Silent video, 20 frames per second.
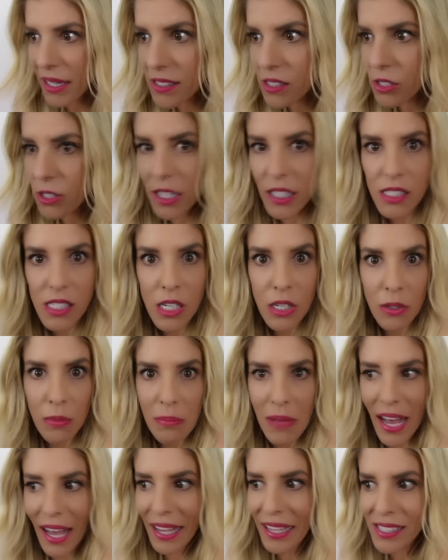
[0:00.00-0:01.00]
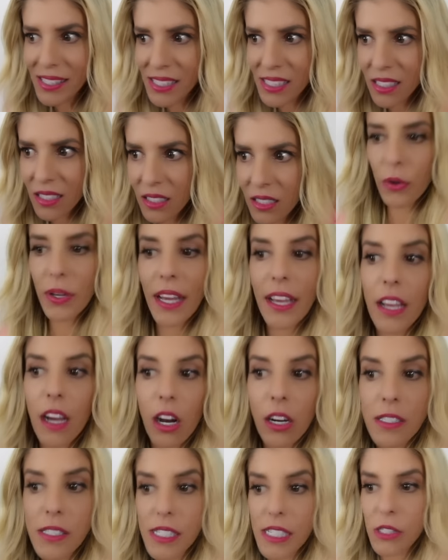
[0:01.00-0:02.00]
Master has a new mask. Okay,
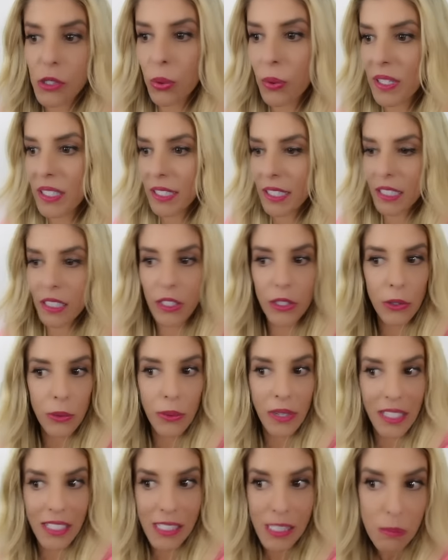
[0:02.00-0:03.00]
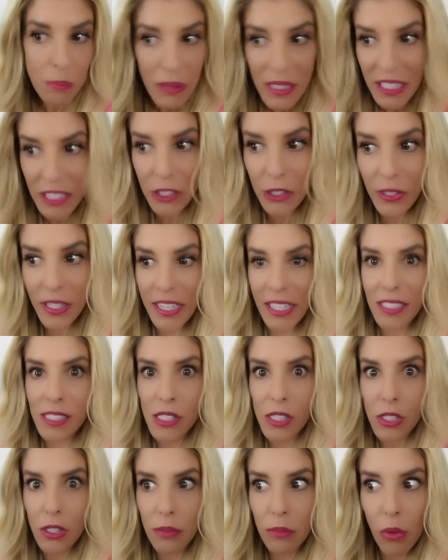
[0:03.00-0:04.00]
RZ Twin, can you explain your
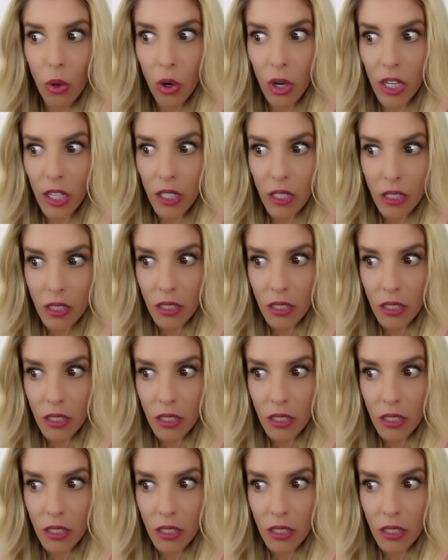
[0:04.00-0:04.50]
answer more?